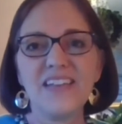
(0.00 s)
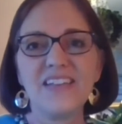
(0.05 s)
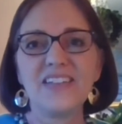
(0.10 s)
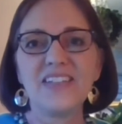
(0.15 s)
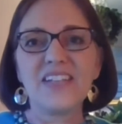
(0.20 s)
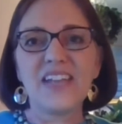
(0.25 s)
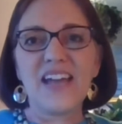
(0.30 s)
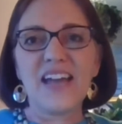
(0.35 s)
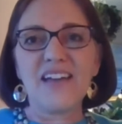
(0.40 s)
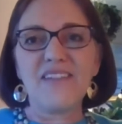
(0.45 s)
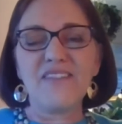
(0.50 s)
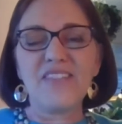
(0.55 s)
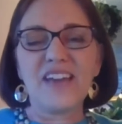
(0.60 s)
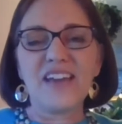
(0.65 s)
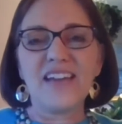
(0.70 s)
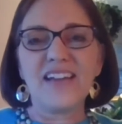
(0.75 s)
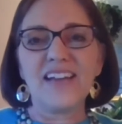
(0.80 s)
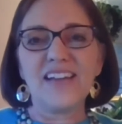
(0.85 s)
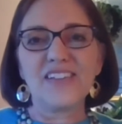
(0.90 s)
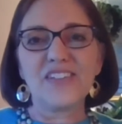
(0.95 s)
to have
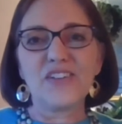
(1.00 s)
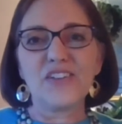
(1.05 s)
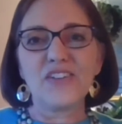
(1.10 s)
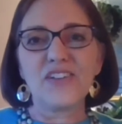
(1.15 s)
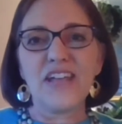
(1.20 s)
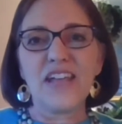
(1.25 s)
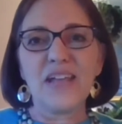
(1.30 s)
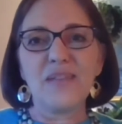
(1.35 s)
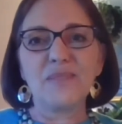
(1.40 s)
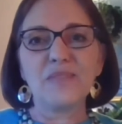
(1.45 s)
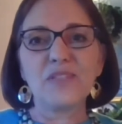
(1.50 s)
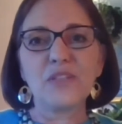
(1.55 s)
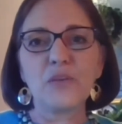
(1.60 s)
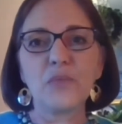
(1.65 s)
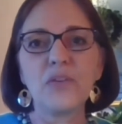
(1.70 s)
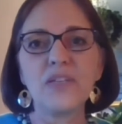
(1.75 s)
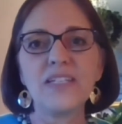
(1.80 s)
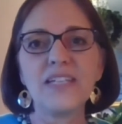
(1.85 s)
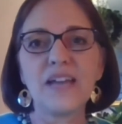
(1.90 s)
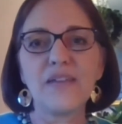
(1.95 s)
that as our name. So,
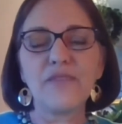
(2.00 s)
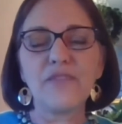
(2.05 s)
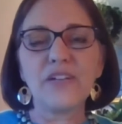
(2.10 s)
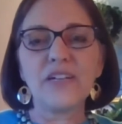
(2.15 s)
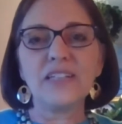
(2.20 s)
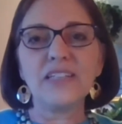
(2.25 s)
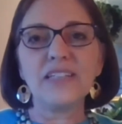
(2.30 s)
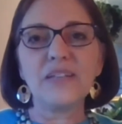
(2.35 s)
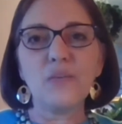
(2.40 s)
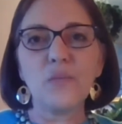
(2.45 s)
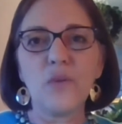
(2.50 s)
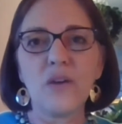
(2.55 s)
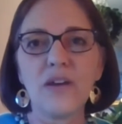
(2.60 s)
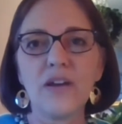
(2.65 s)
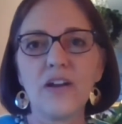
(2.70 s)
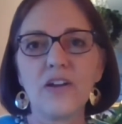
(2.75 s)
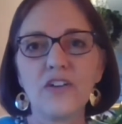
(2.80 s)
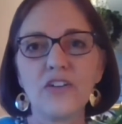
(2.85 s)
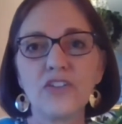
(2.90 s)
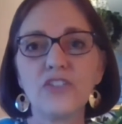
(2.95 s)
we definitely
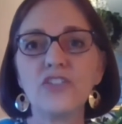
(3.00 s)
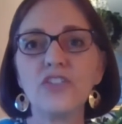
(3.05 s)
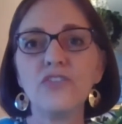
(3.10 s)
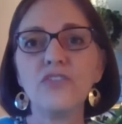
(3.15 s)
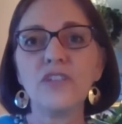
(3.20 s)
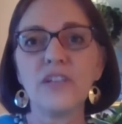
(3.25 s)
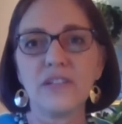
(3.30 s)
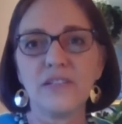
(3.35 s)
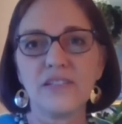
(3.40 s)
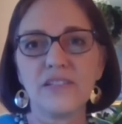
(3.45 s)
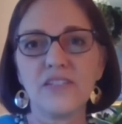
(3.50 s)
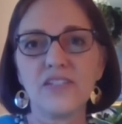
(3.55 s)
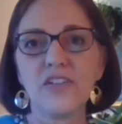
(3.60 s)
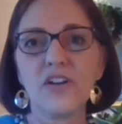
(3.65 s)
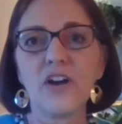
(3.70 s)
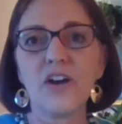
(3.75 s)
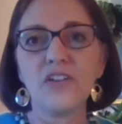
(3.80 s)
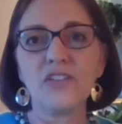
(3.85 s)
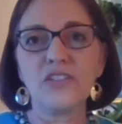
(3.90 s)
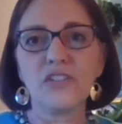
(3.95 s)
want our students to
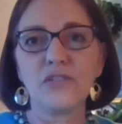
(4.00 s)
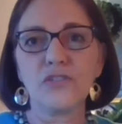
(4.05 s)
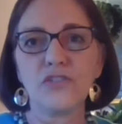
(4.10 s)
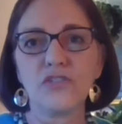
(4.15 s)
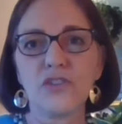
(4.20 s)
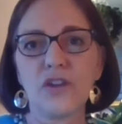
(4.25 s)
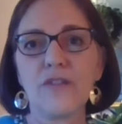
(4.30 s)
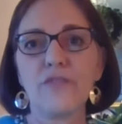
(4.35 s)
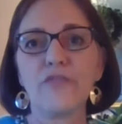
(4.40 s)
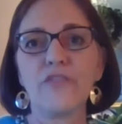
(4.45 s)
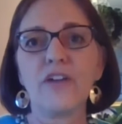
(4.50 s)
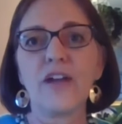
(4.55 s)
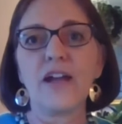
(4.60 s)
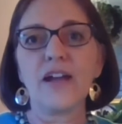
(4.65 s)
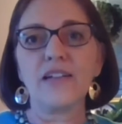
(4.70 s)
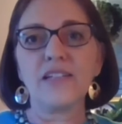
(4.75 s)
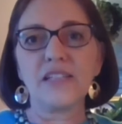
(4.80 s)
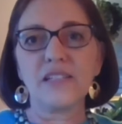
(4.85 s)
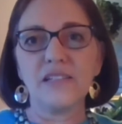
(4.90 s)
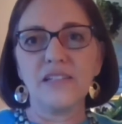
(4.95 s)
also strive for
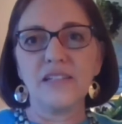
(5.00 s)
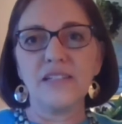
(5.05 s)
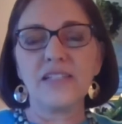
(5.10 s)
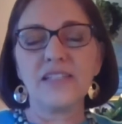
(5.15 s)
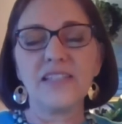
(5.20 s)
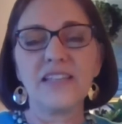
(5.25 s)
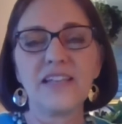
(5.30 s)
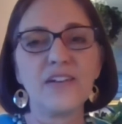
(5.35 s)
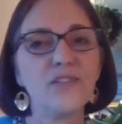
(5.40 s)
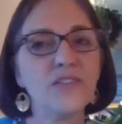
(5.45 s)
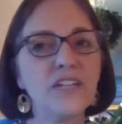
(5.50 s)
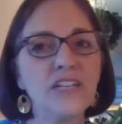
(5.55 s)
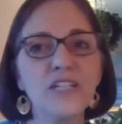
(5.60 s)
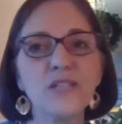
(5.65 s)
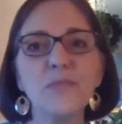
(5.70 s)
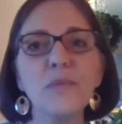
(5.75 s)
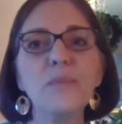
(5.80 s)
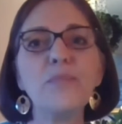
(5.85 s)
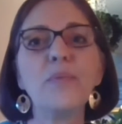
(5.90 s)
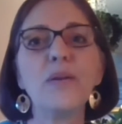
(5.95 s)
excellence. They don't need
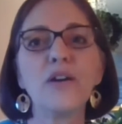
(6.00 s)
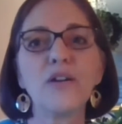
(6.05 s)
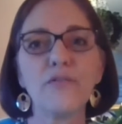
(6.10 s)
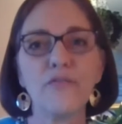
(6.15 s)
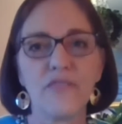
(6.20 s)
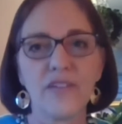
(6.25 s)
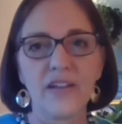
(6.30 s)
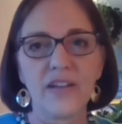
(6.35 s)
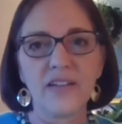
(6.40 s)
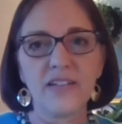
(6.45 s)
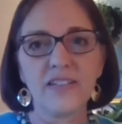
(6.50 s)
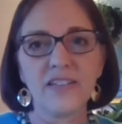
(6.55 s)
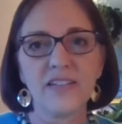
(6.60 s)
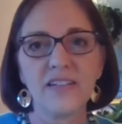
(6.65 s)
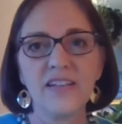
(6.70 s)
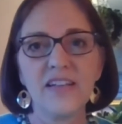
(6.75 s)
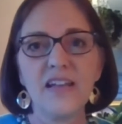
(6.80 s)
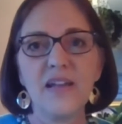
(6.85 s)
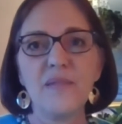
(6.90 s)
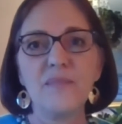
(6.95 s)
to be perfect,
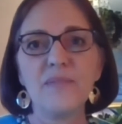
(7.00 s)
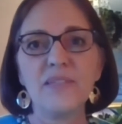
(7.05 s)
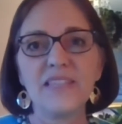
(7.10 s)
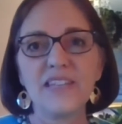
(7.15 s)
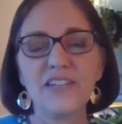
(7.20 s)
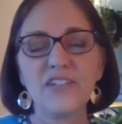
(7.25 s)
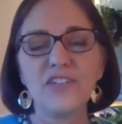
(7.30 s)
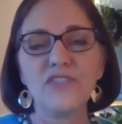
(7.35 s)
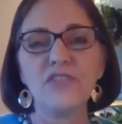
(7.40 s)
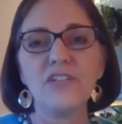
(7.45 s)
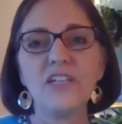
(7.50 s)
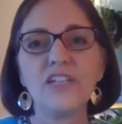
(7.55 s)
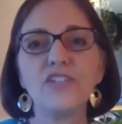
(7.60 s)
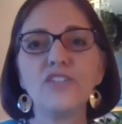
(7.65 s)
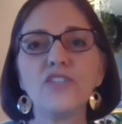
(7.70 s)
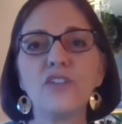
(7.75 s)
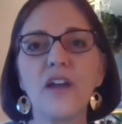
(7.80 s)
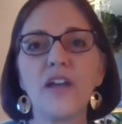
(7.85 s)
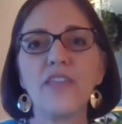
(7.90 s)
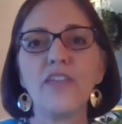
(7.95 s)
but they do need to
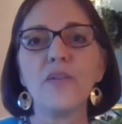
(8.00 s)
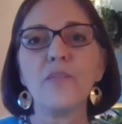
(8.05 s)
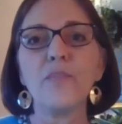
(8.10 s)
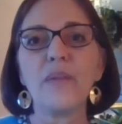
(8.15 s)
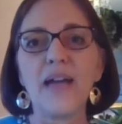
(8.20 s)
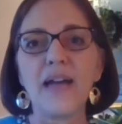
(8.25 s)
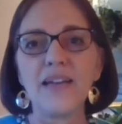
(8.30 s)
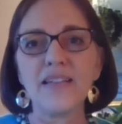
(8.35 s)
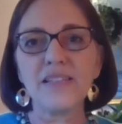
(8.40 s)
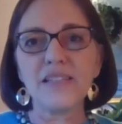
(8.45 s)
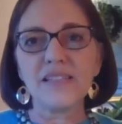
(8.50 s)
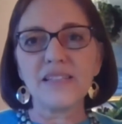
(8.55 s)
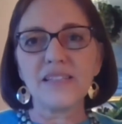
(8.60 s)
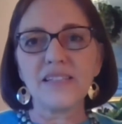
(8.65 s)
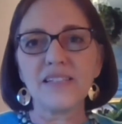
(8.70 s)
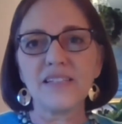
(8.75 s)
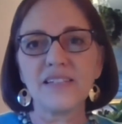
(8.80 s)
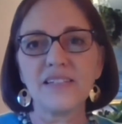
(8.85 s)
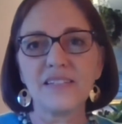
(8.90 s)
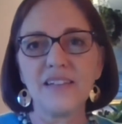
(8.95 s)
try their
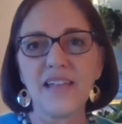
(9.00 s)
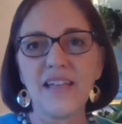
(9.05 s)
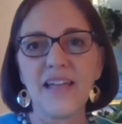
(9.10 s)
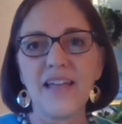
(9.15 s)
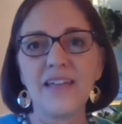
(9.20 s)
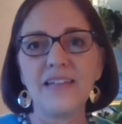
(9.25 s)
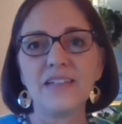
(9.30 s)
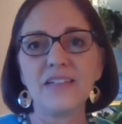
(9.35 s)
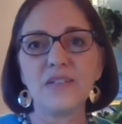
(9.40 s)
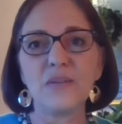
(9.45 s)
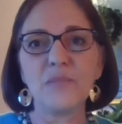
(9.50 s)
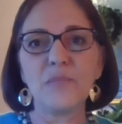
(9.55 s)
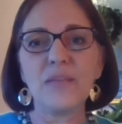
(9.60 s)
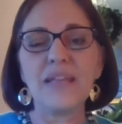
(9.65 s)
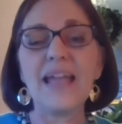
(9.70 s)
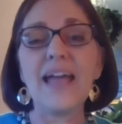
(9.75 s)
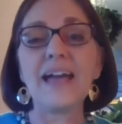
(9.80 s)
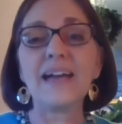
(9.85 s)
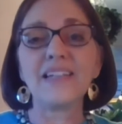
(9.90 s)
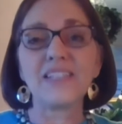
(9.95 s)
best and
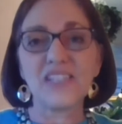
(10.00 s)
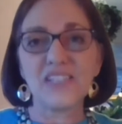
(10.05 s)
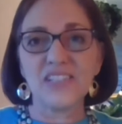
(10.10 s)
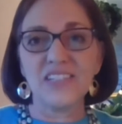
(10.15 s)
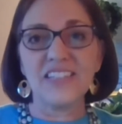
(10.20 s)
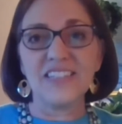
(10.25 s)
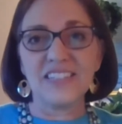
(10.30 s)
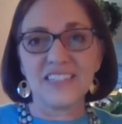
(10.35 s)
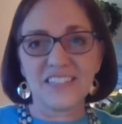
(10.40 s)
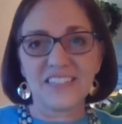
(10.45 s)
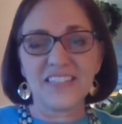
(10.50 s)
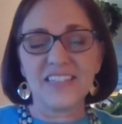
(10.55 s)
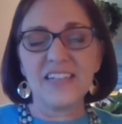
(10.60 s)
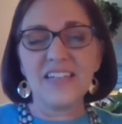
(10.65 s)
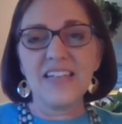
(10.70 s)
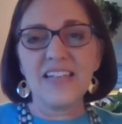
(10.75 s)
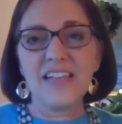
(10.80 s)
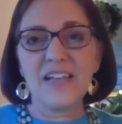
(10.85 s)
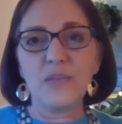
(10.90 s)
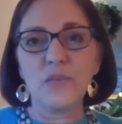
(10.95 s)
be excellent
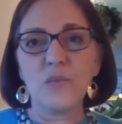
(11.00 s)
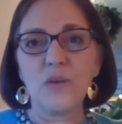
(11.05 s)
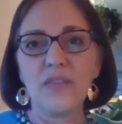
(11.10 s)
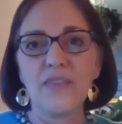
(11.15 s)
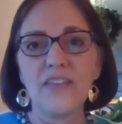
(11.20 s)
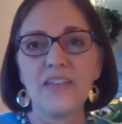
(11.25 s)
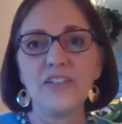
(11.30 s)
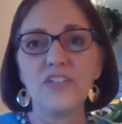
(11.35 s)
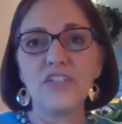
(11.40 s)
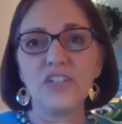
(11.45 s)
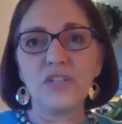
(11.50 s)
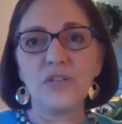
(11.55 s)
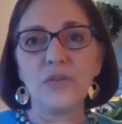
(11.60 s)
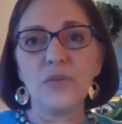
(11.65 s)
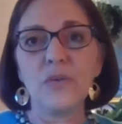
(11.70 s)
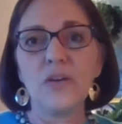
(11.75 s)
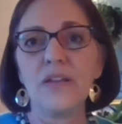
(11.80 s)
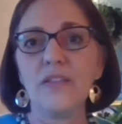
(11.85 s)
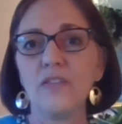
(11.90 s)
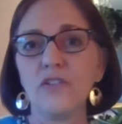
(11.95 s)
in what they
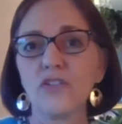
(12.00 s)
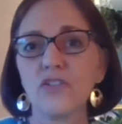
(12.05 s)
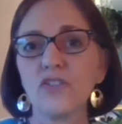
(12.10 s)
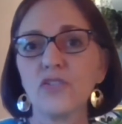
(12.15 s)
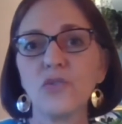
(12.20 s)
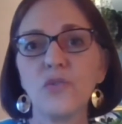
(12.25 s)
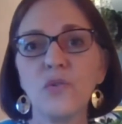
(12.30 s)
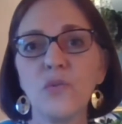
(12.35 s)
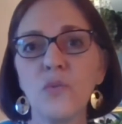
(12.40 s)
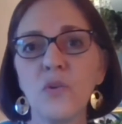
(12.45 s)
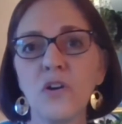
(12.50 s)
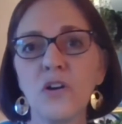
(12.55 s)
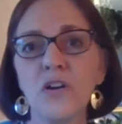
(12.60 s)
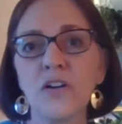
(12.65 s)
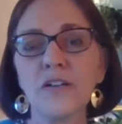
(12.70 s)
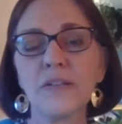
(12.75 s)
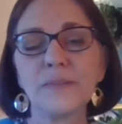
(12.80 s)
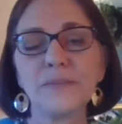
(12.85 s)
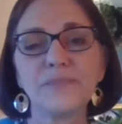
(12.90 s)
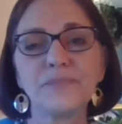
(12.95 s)
do in their
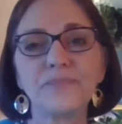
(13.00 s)
schoolwork,